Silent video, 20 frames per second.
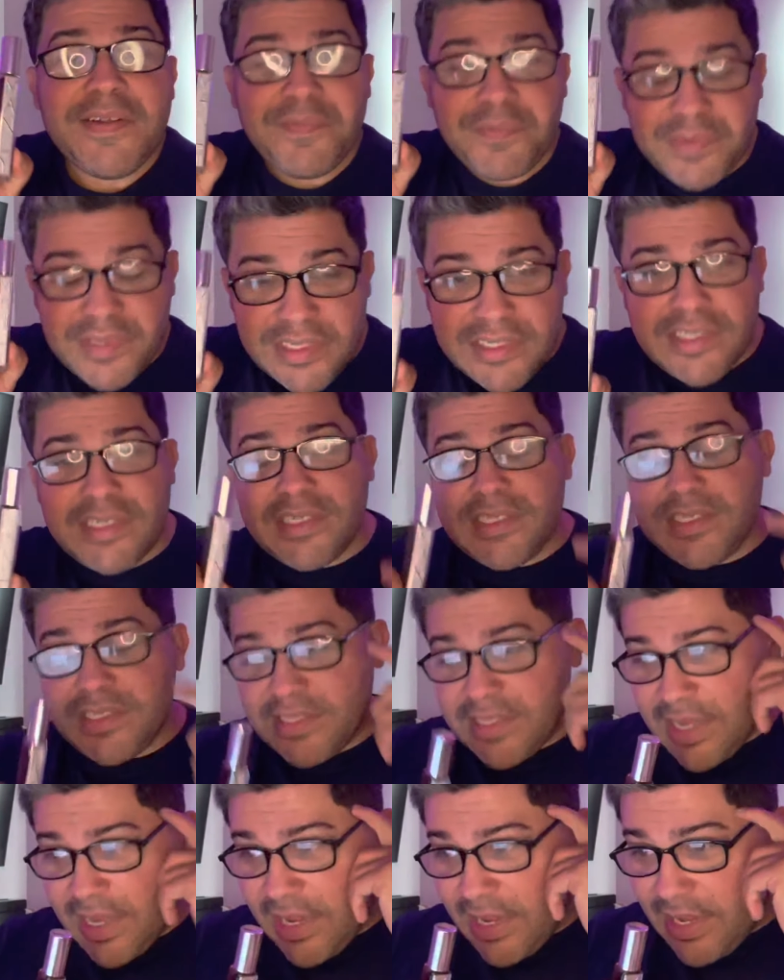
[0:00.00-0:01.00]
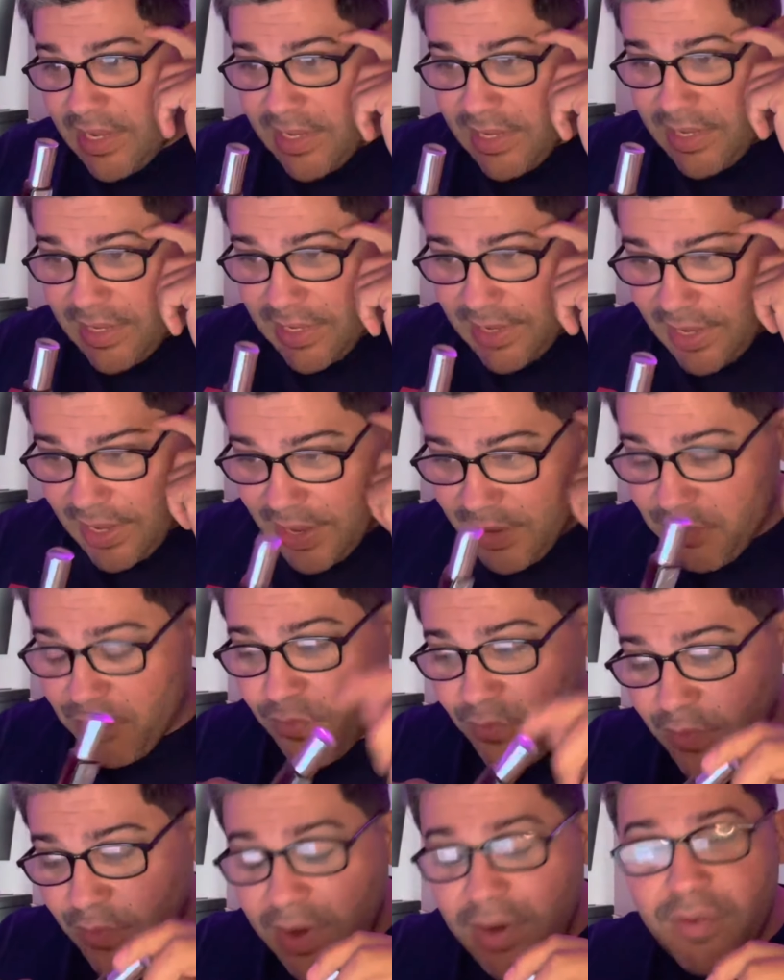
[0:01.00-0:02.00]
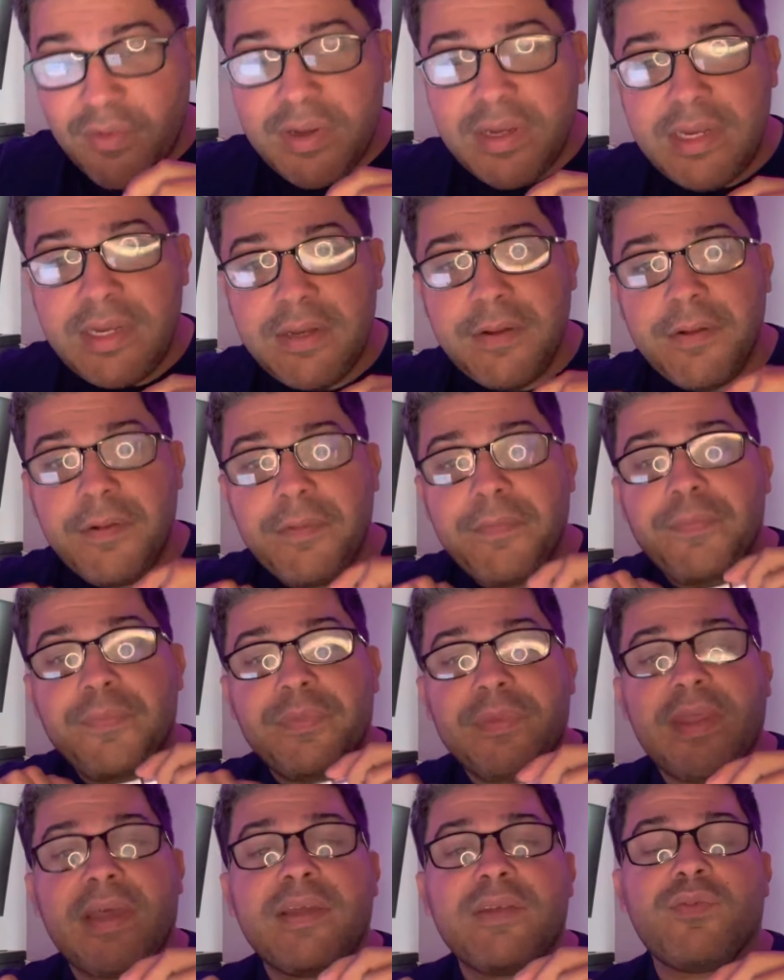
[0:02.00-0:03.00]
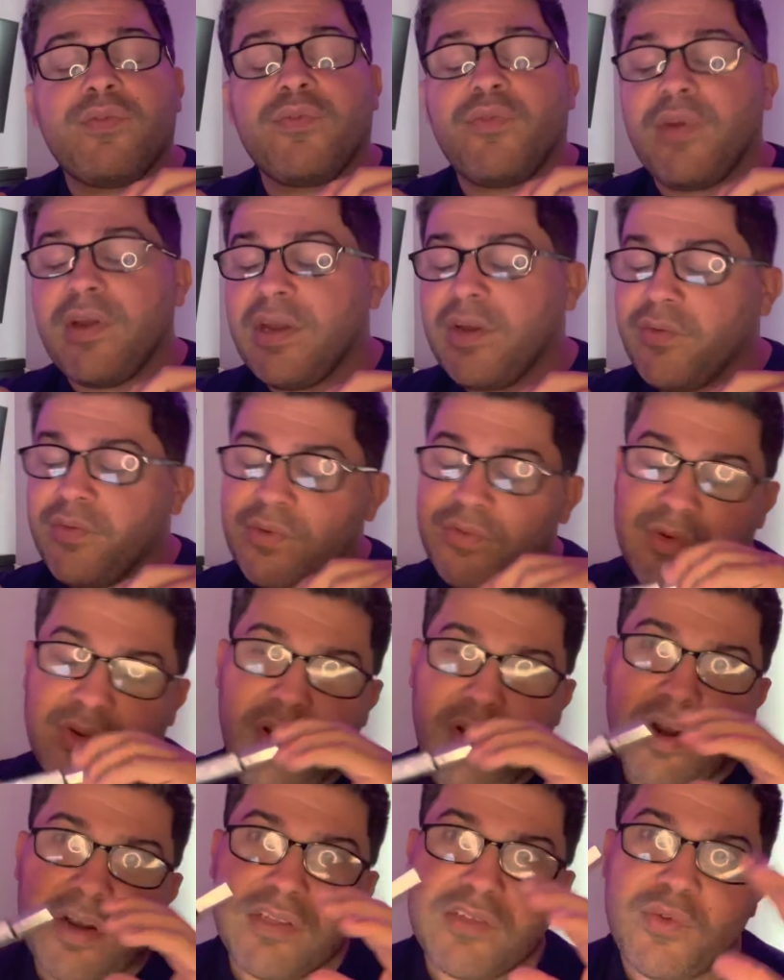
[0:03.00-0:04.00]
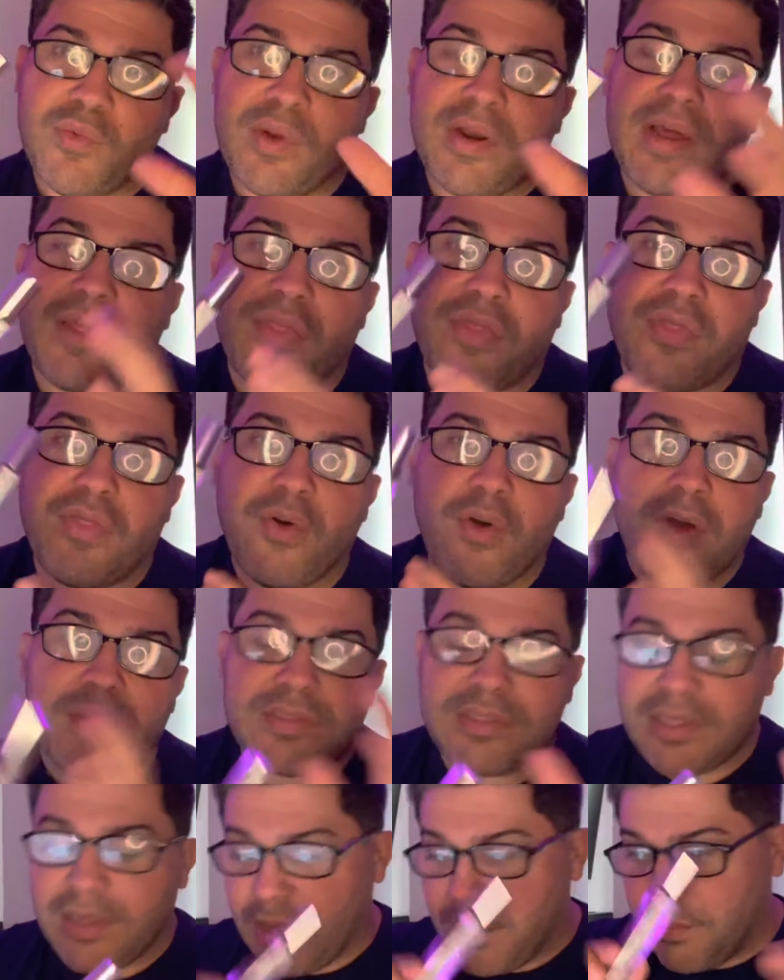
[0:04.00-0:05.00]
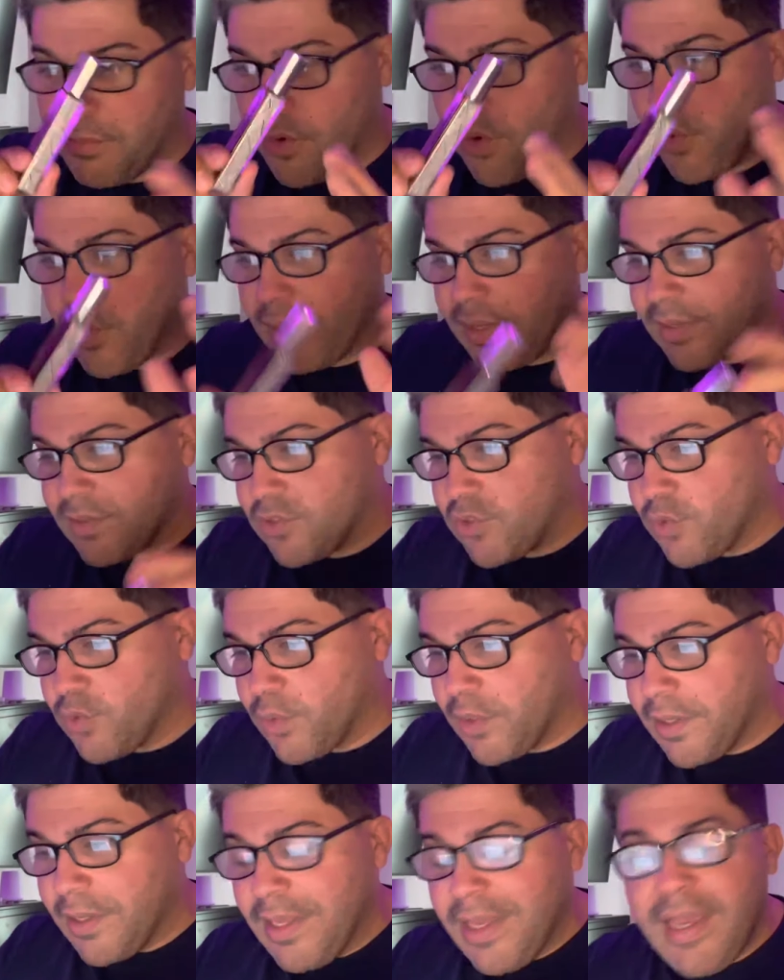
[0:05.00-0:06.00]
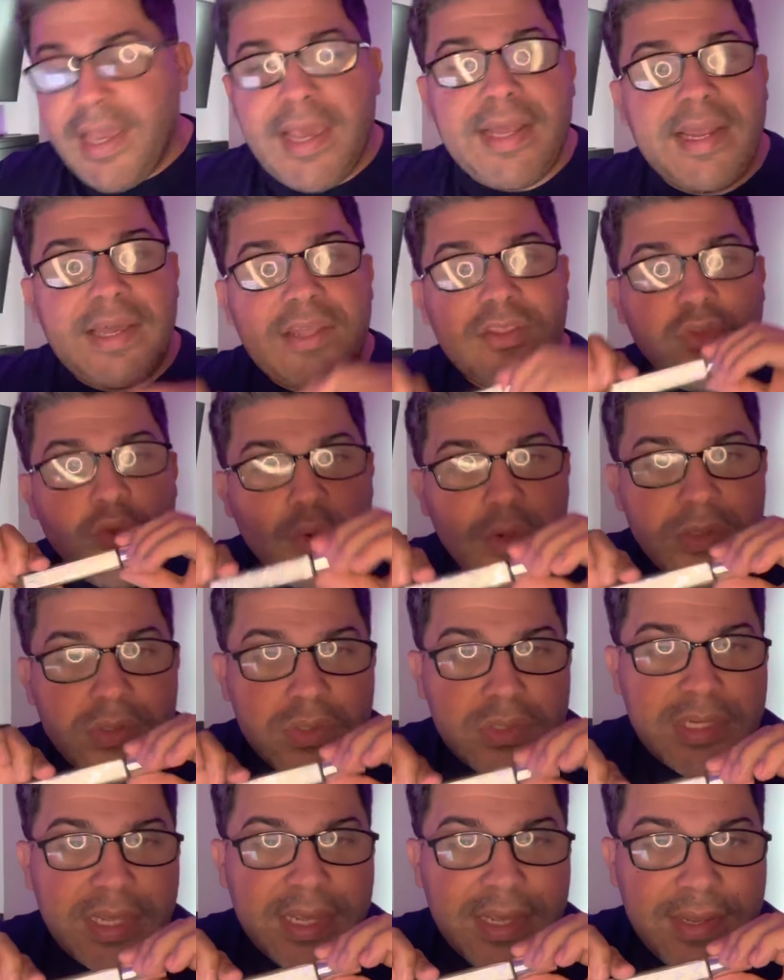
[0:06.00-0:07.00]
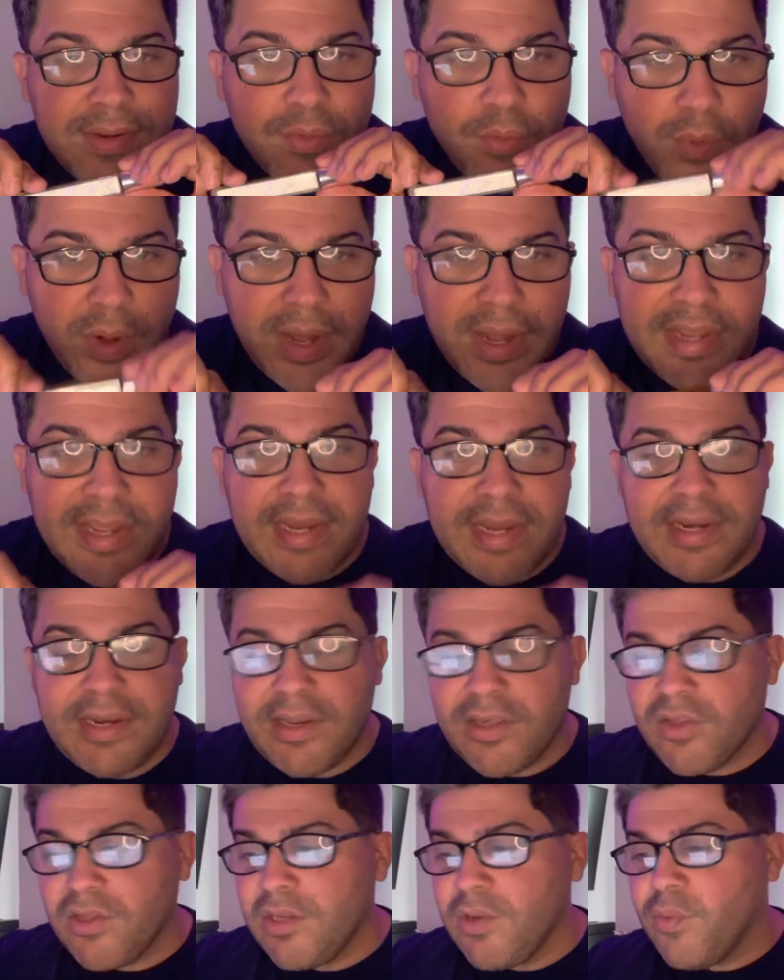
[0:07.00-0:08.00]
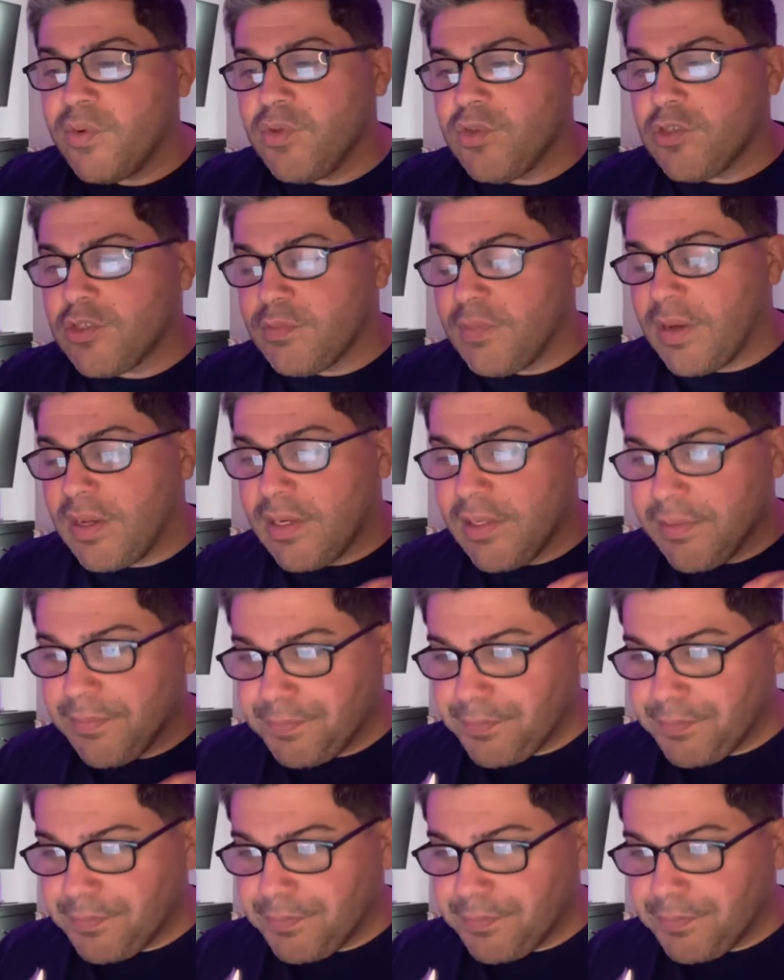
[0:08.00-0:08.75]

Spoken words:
This is a very nice fragrance, regardless of what I thought going into it. And I do understand why initially when you smell it,